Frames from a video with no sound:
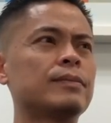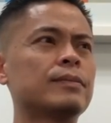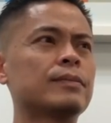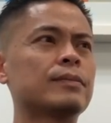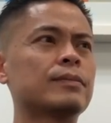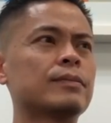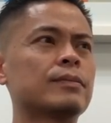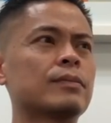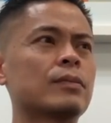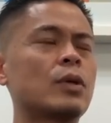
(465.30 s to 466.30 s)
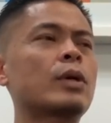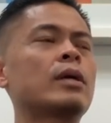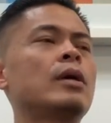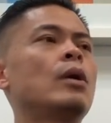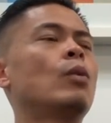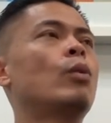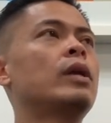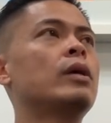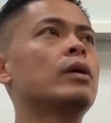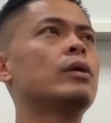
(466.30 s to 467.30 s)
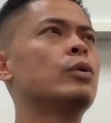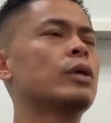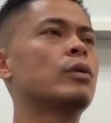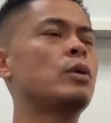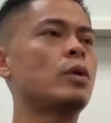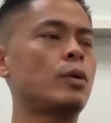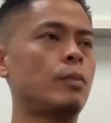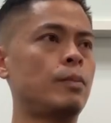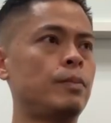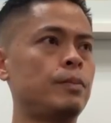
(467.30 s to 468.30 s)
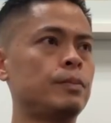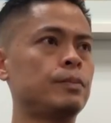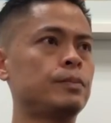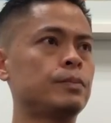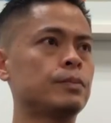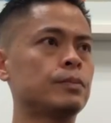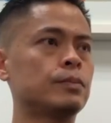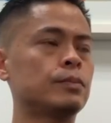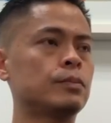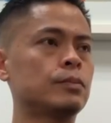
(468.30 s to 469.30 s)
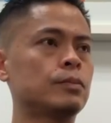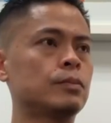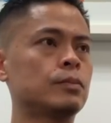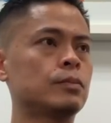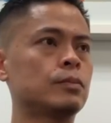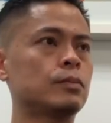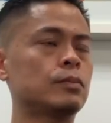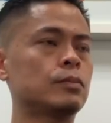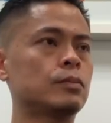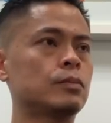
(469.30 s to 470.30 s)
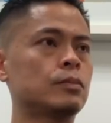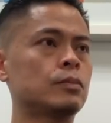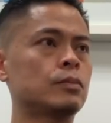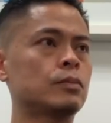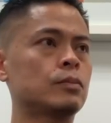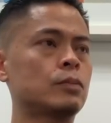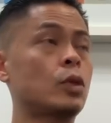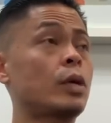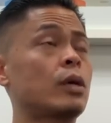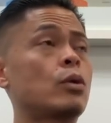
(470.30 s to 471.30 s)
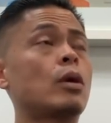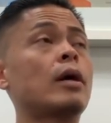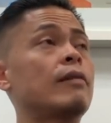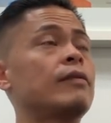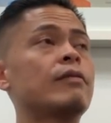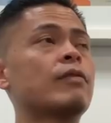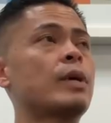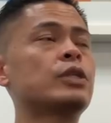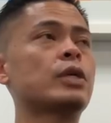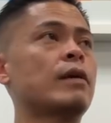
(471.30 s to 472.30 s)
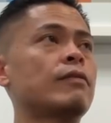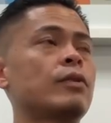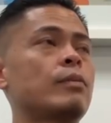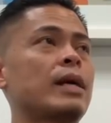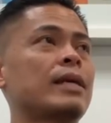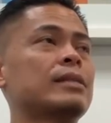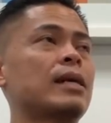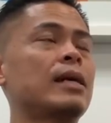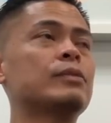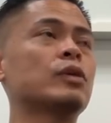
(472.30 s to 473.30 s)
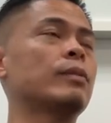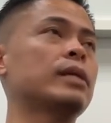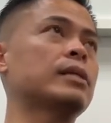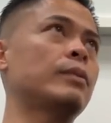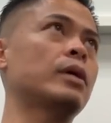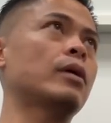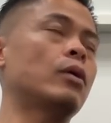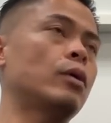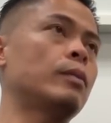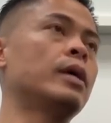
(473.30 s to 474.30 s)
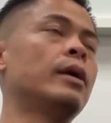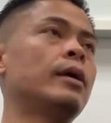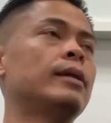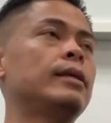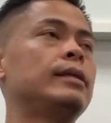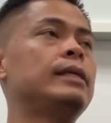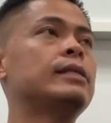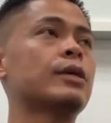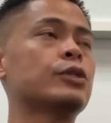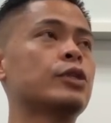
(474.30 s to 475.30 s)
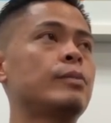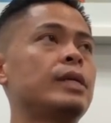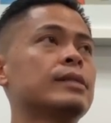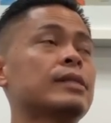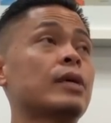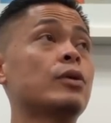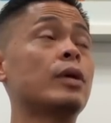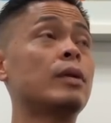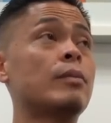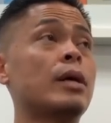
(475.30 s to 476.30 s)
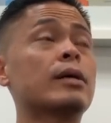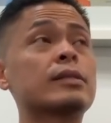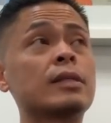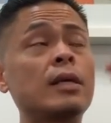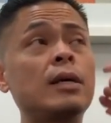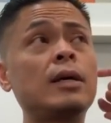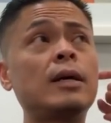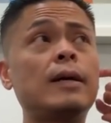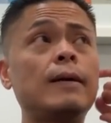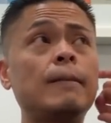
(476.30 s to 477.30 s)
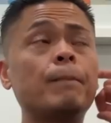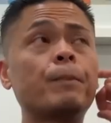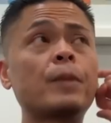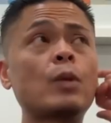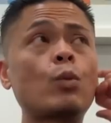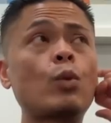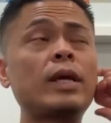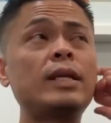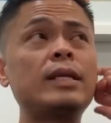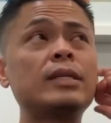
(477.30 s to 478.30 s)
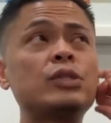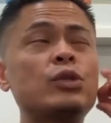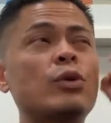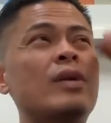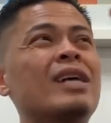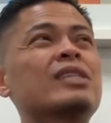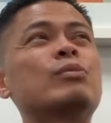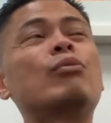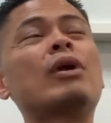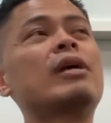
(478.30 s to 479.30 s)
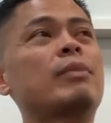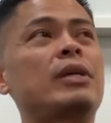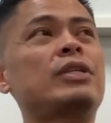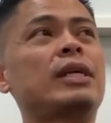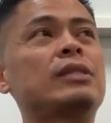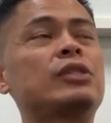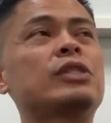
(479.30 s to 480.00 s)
Now I am, yeah. Okay. When are you in commute home? Oh, uh, eight o'clock. Okay, cool. I'll have information out for you by that time. So by the time you get home, the details should be inside your inbox. Um, when is your next break by chance?